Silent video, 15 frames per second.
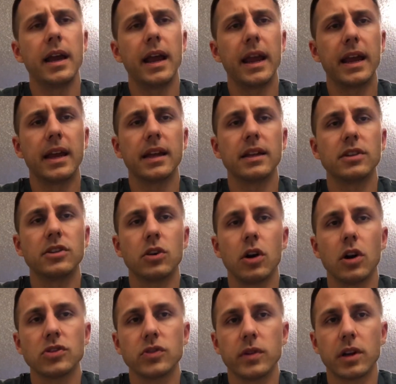and you're
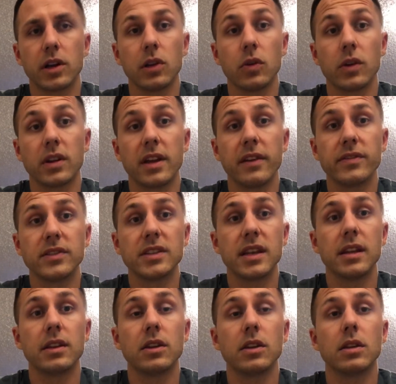also in a caloric
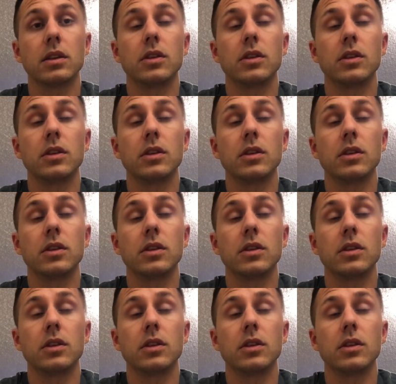deficit,